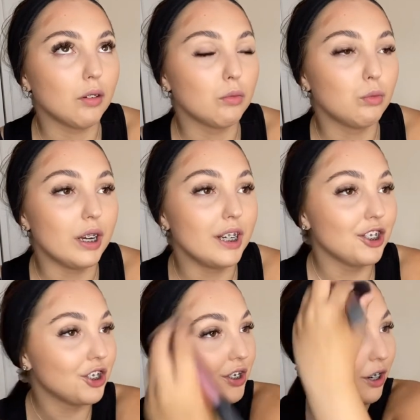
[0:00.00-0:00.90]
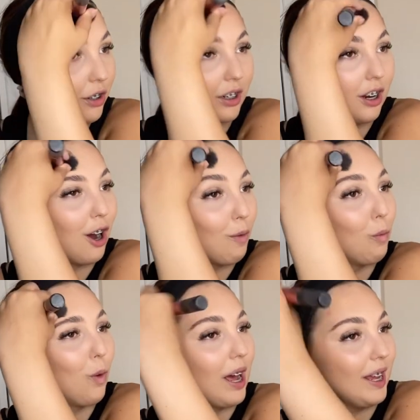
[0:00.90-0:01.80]
Which I can't
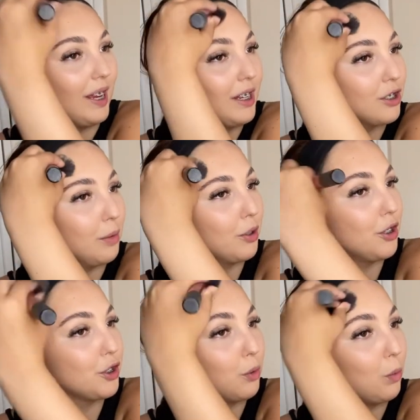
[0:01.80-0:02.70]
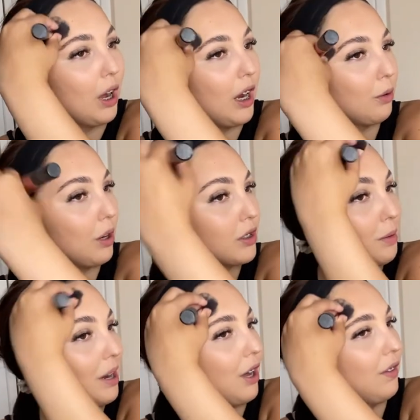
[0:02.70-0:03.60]
wait. So I'm going to work whilst
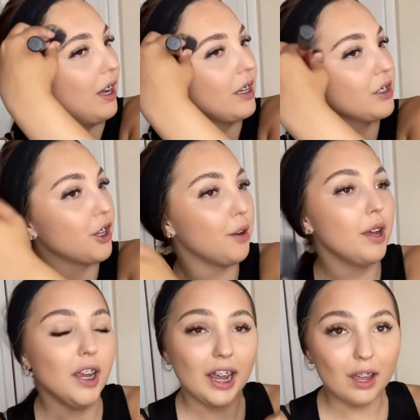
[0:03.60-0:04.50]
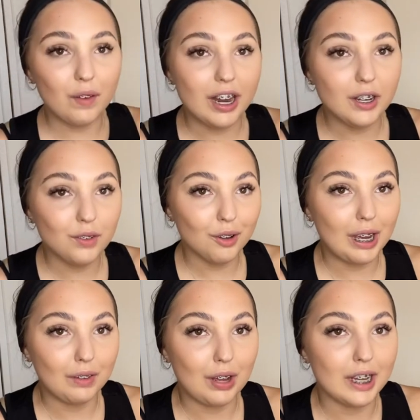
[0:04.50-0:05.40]
I'm out there. So if any of you
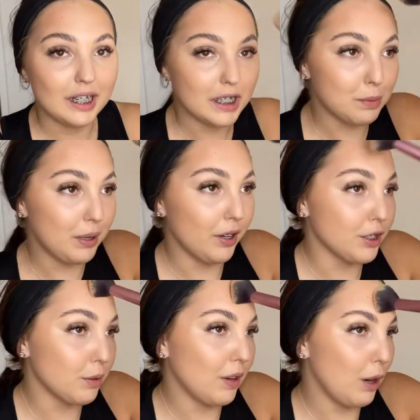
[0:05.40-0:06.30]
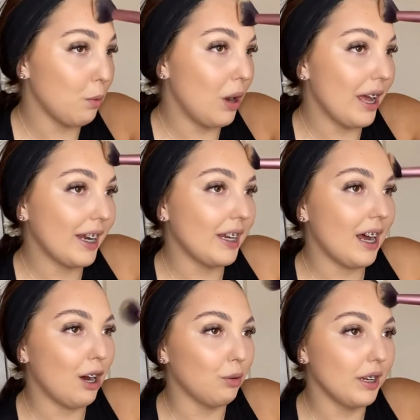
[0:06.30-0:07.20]
have had experience with like working
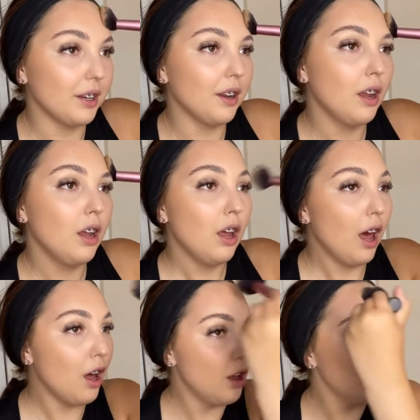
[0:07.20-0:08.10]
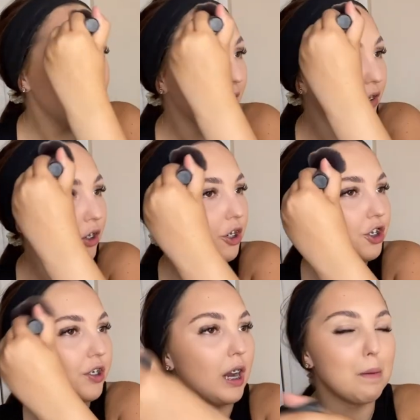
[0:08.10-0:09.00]
out in a different
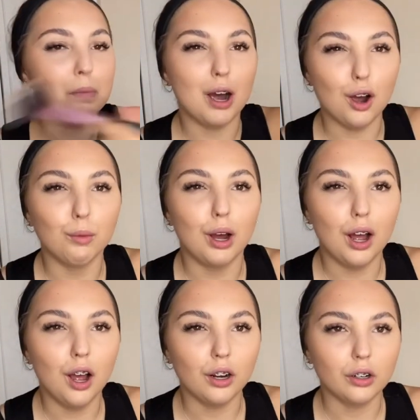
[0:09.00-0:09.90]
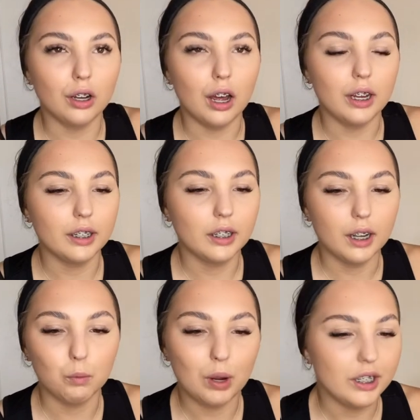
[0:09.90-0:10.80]
country, like bar work, like
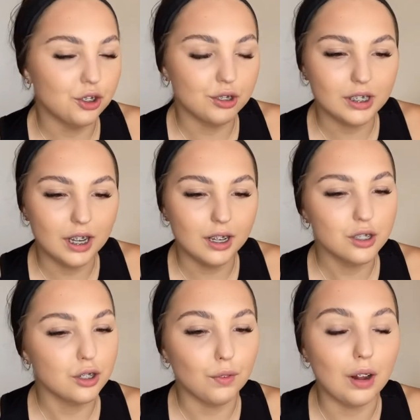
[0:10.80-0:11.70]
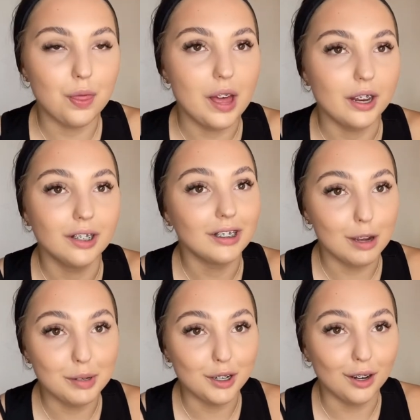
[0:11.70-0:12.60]
waitressing and stuff like that, then
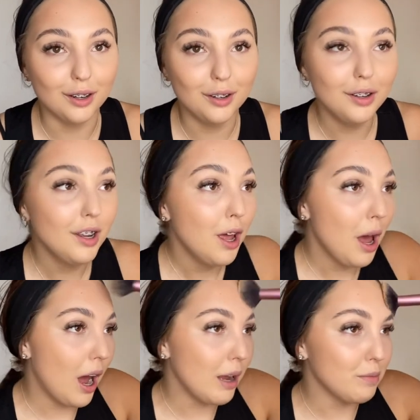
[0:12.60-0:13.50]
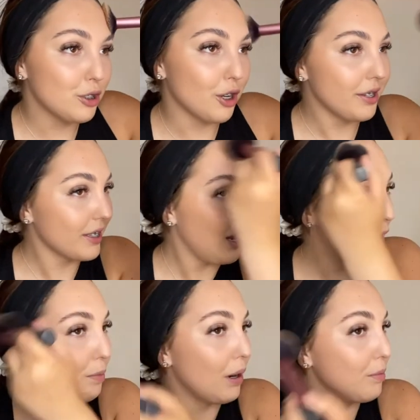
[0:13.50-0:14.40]
let me know. I am so
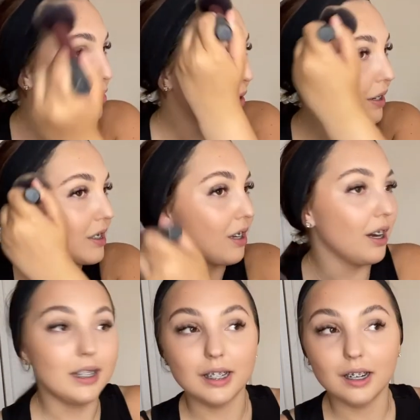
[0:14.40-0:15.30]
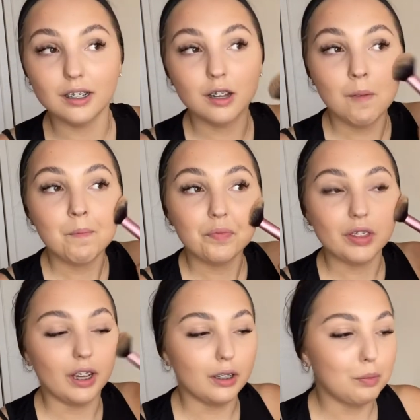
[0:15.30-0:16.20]
scared, but I'm so excited,
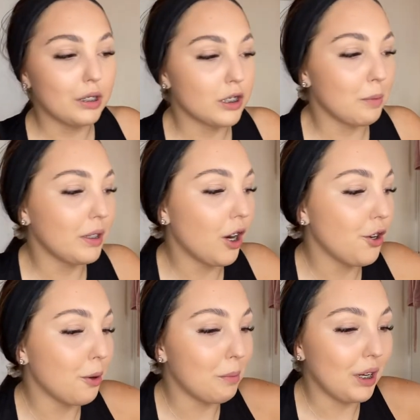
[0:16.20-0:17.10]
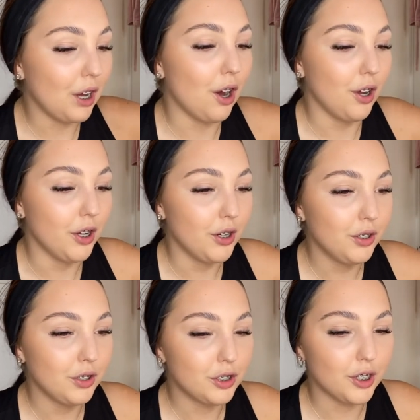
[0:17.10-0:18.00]
like, because I'll be going on my
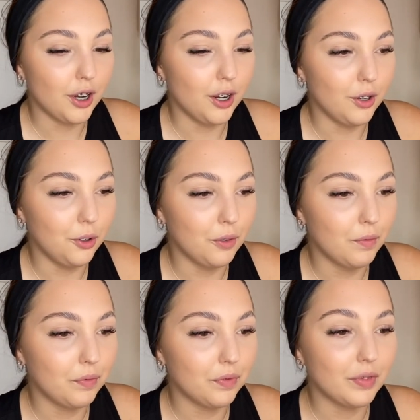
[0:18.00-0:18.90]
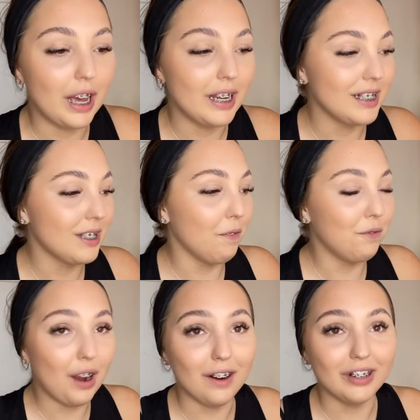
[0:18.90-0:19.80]
own, so that is
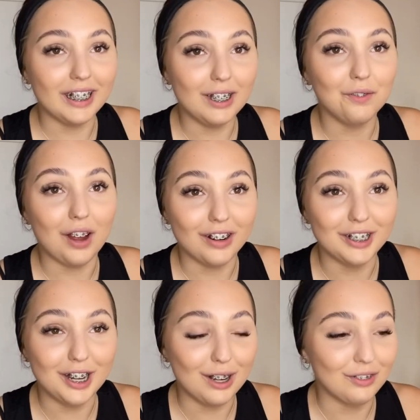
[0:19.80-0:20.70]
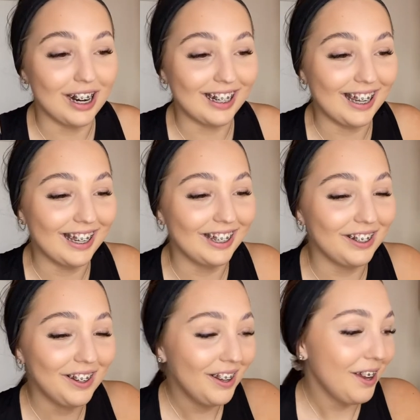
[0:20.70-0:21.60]
very, very nerve-wracking.